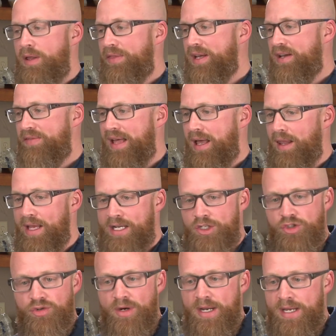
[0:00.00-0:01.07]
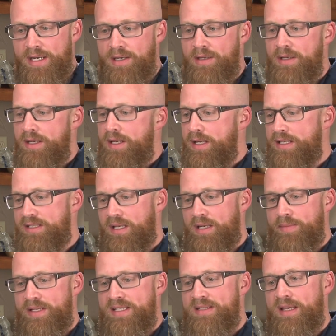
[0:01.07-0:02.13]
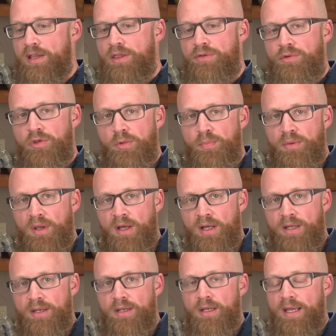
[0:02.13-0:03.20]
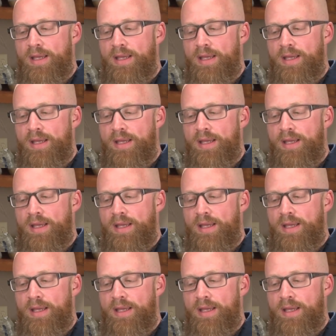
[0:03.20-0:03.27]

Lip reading: Think of that like a train. It's going to be sent through the blood,